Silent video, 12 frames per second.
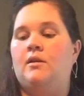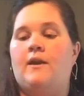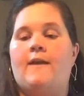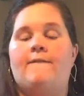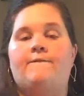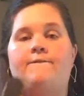
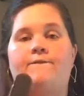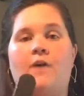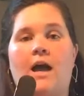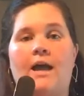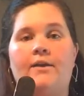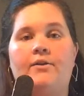a
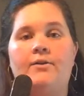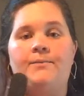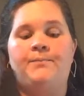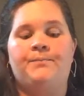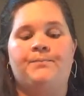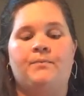
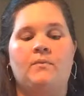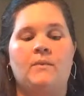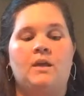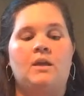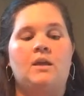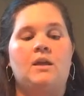file,
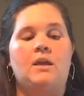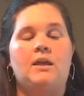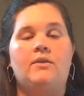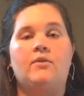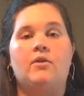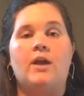
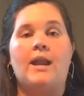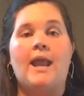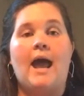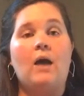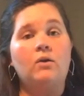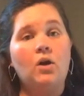either an
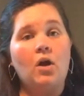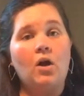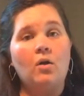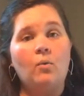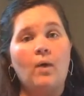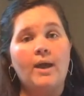
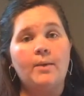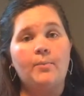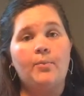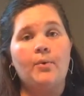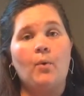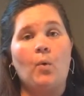alcohol wipe
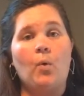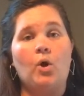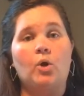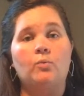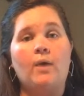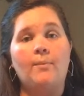
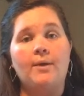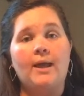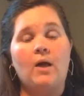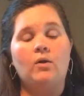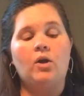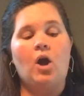or rubbing
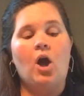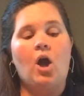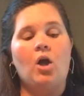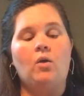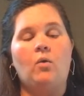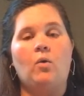
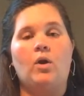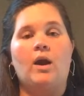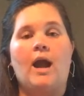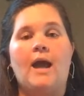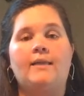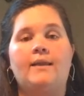alcohol,
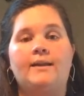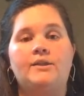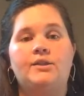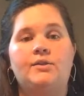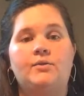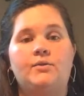or I like
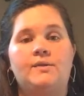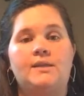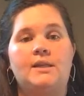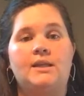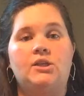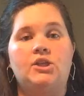to use
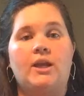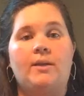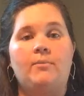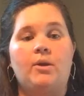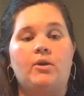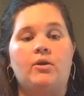the
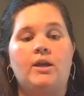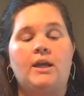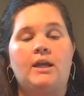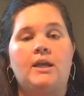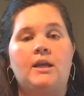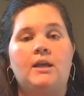
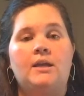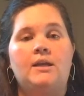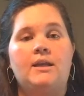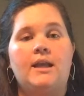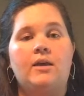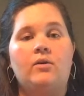Jamberry
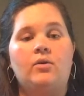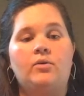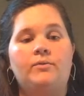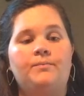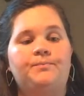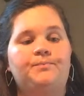
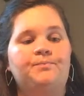nail